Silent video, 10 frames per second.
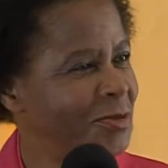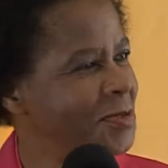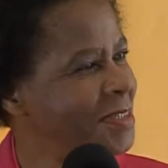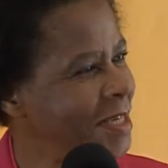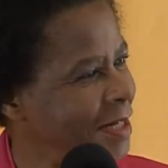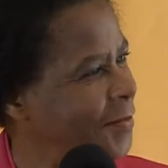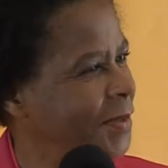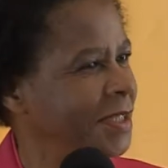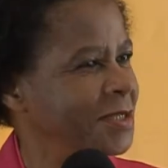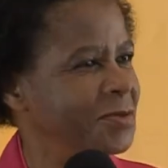to
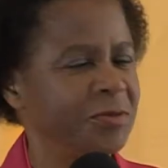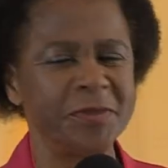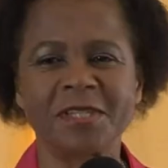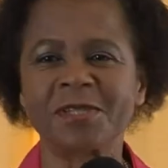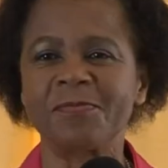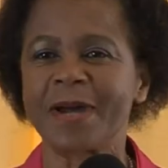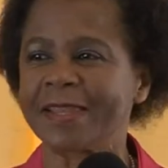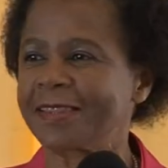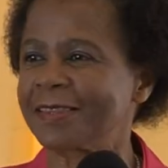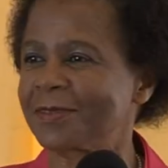celebrate Women's
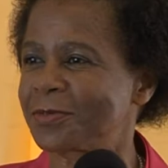Month